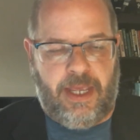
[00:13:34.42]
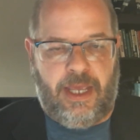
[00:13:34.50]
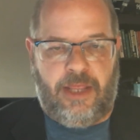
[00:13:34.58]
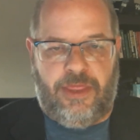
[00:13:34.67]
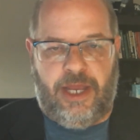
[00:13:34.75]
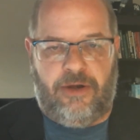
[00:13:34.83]

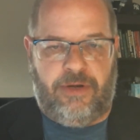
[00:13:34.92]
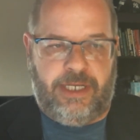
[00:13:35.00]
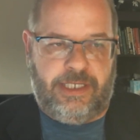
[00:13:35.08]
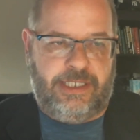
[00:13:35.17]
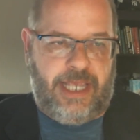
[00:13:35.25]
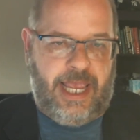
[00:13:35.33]
There
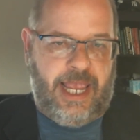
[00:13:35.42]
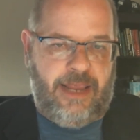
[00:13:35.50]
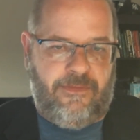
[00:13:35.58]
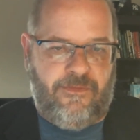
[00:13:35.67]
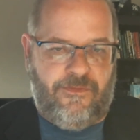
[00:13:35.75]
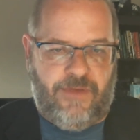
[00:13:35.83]
is a
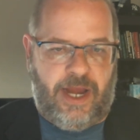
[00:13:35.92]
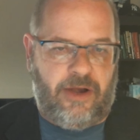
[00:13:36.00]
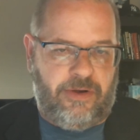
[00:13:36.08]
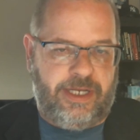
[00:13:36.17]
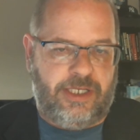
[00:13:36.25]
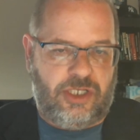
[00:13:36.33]

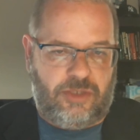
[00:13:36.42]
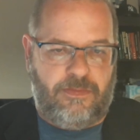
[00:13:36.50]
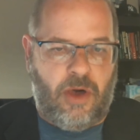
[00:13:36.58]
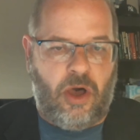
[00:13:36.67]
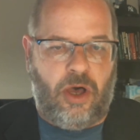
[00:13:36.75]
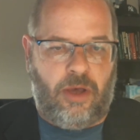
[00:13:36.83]
very
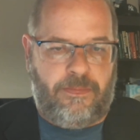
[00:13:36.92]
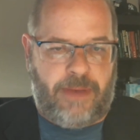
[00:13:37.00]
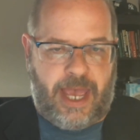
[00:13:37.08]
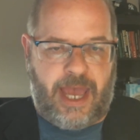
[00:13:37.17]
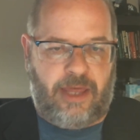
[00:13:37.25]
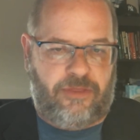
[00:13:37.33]
small
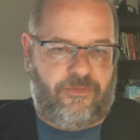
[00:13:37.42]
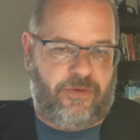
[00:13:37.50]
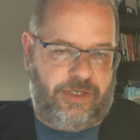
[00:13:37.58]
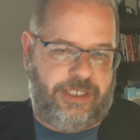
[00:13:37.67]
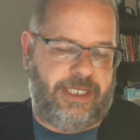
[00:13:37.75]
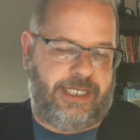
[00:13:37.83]
path for
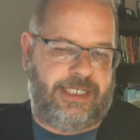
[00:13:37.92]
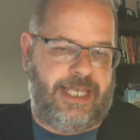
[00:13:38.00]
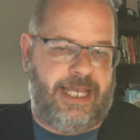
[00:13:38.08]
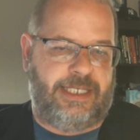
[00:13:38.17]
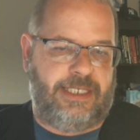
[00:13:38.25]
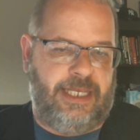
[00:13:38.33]

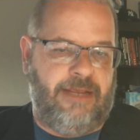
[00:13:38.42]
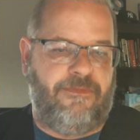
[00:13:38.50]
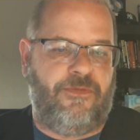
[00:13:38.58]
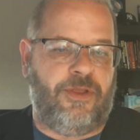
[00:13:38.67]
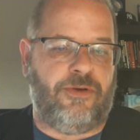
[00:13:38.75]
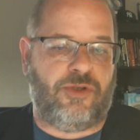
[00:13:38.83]
success,
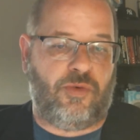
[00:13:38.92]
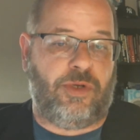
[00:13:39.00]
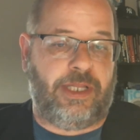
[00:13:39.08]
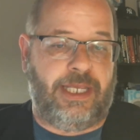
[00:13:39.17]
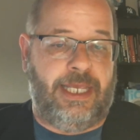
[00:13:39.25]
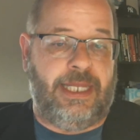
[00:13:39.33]
if there's
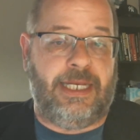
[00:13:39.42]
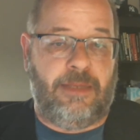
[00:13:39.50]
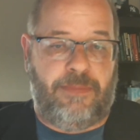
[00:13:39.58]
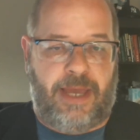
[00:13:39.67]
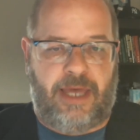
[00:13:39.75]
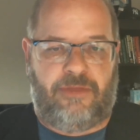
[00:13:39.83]
really any
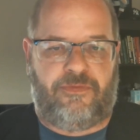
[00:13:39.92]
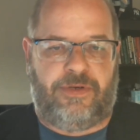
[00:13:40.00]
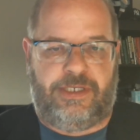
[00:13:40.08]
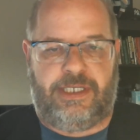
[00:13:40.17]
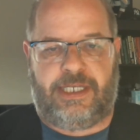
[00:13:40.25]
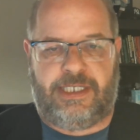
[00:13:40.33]
path for
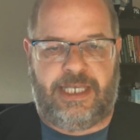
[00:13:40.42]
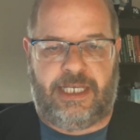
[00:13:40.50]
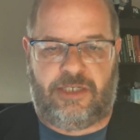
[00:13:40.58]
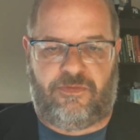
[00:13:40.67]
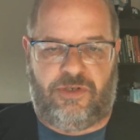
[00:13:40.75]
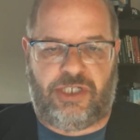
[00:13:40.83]

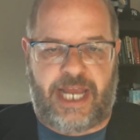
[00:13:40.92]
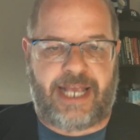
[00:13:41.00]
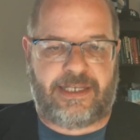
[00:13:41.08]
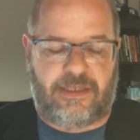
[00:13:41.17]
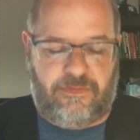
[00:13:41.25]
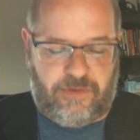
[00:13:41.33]
success for
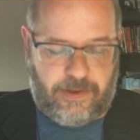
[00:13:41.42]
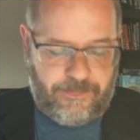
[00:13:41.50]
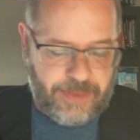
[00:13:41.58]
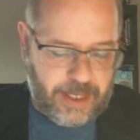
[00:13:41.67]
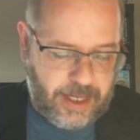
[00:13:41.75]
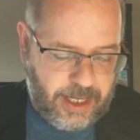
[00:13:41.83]
Jacksonville.
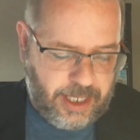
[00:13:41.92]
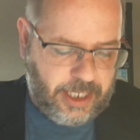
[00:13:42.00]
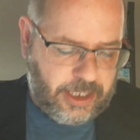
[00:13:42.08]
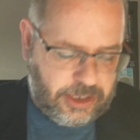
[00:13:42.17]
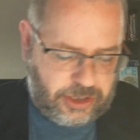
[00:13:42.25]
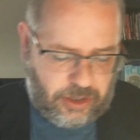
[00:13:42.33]

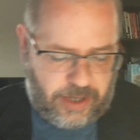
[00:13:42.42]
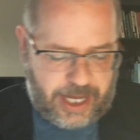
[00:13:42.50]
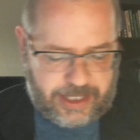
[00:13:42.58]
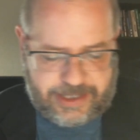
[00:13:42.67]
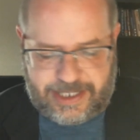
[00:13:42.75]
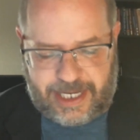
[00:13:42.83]
So
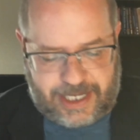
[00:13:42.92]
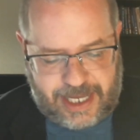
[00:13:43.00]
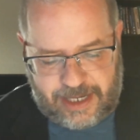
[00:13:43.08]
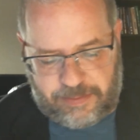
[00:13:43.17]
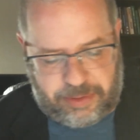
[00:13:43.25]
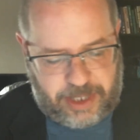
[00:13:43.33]
how does that
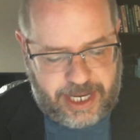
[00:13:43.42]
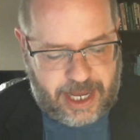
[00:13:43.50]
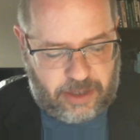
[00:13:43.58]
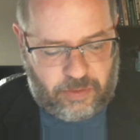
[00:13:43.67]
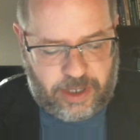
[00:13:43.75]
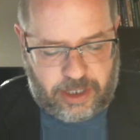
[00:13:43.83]
kind of play
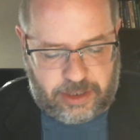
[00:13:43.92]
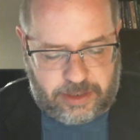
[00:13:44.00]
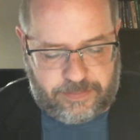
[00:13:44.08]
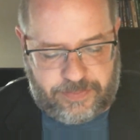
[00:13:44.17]
out? Well,